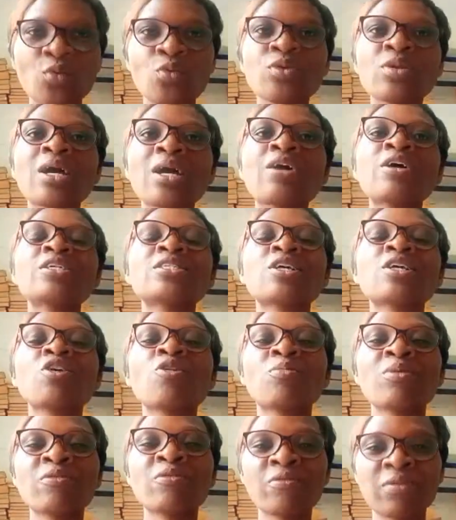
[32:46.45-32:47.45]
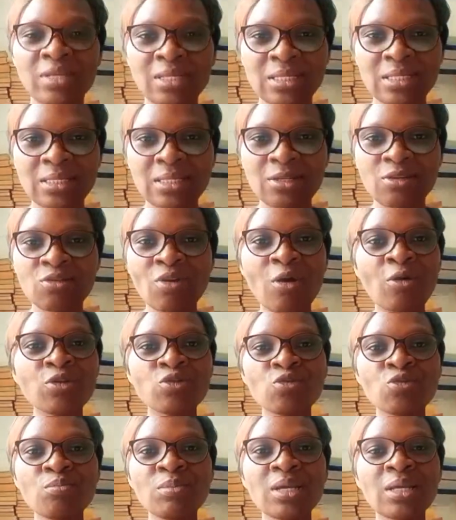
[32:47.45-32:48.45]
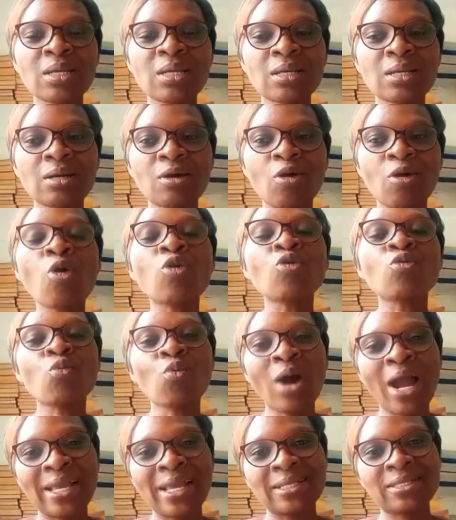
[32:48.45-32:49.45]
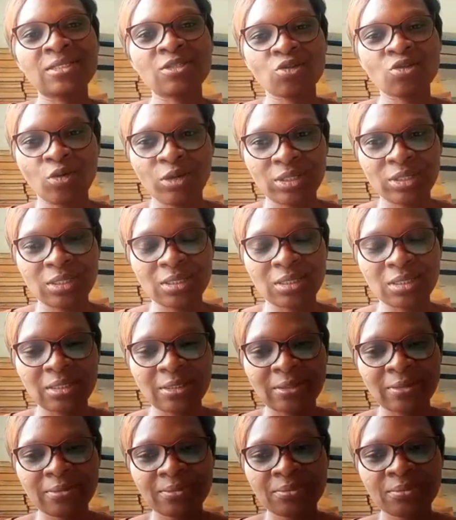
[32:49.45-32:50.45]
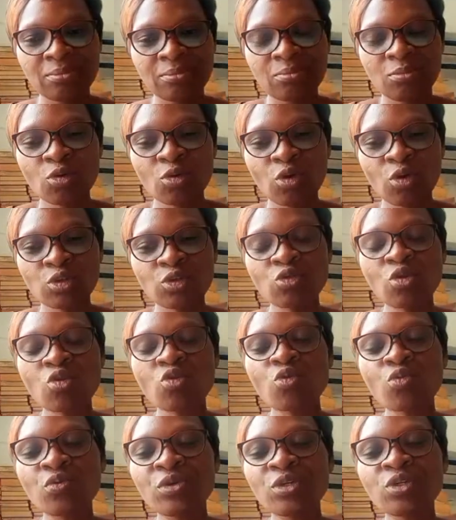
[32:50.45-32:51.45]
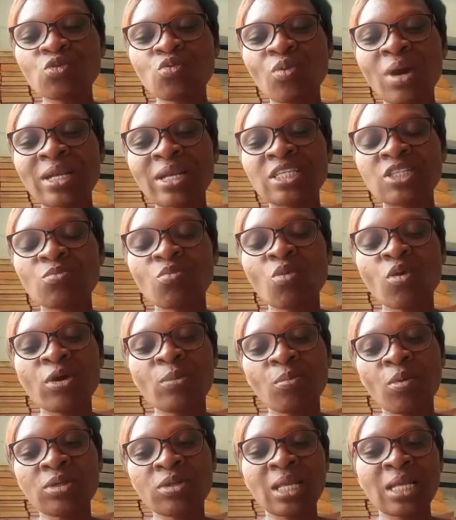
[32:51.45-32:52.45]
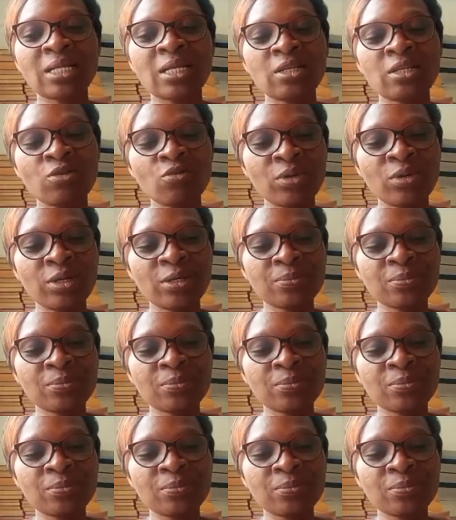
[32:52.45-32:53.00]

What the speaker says: If you have a scale of preference, you are going to make unwise choices because you don't know which one is more important anyway.